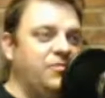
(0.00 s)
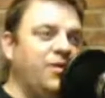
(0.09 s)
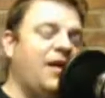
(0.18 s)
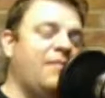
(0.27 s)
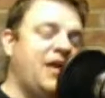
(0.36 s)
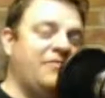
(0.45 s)
Well,
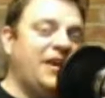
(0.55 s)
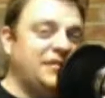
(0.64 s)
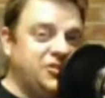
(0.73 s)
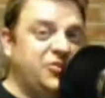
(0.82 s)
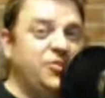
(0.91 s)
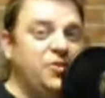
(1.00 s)
I've got
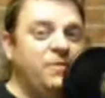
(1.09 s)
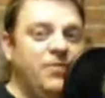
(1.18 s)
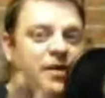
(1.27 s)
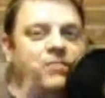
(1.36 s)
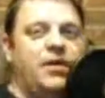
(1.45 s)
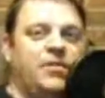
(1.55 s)
2,
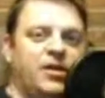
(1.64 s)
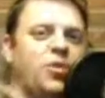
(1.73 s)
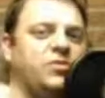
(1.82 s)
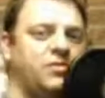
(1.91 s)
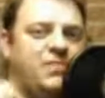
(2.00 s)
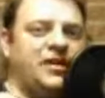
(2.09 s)
but I'm gonna go
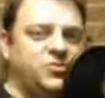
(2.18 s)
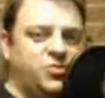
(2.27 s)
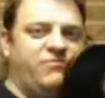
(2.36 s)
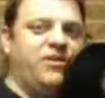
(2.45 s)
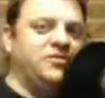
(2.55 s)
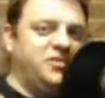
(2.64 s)
with the biggest one
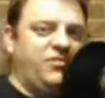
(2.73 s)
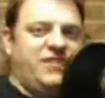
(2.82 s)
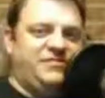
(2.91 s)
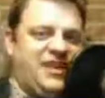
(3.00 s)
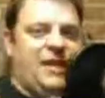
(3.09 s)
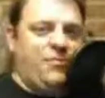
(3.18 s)
first. If we have
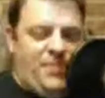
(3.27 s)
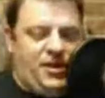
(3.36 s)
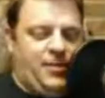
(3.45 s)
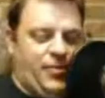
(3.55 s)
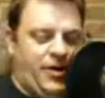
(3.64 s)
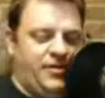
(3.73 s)
time, we might
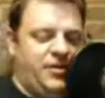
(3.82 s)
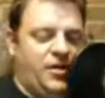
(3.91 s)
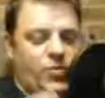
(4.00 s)
come around to the other one.